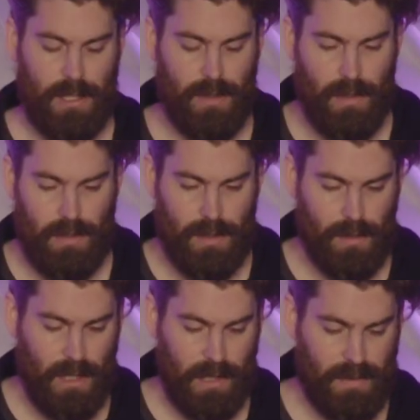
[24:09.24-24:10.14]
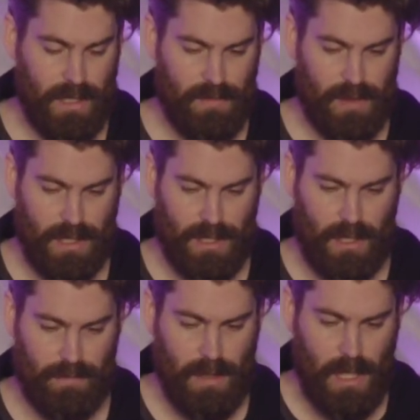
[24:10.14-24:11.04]
and do a lot of interesting
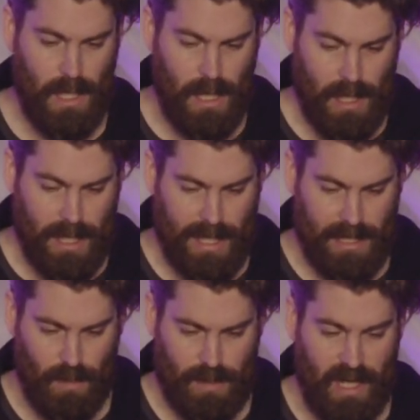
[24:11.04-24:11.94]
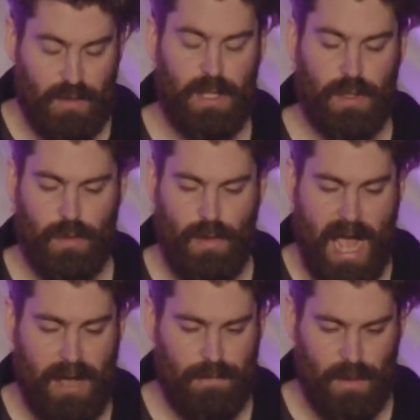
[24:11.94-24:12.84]
stuff. It also allows me to
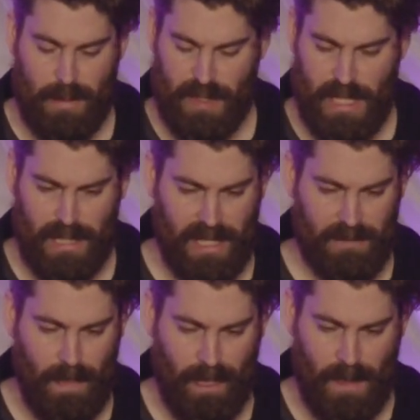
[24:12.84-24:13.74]
graph what I'm sending.